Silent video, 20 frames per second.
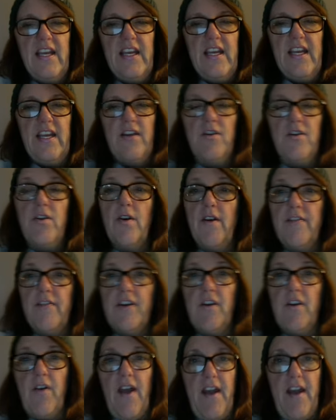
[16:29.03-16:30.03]
Here you have a
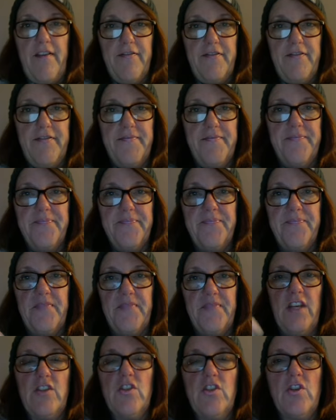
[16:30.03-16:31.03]
graph.
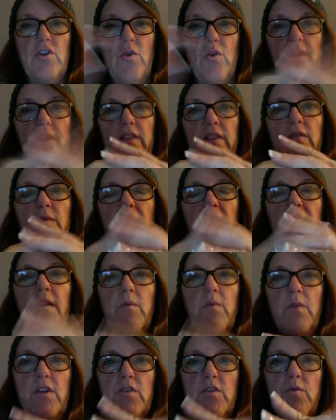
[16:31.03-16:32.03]
It's showing the rate at
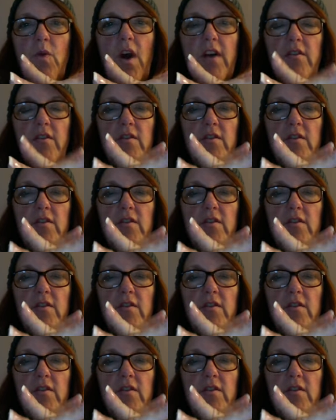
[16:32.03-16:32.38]
which water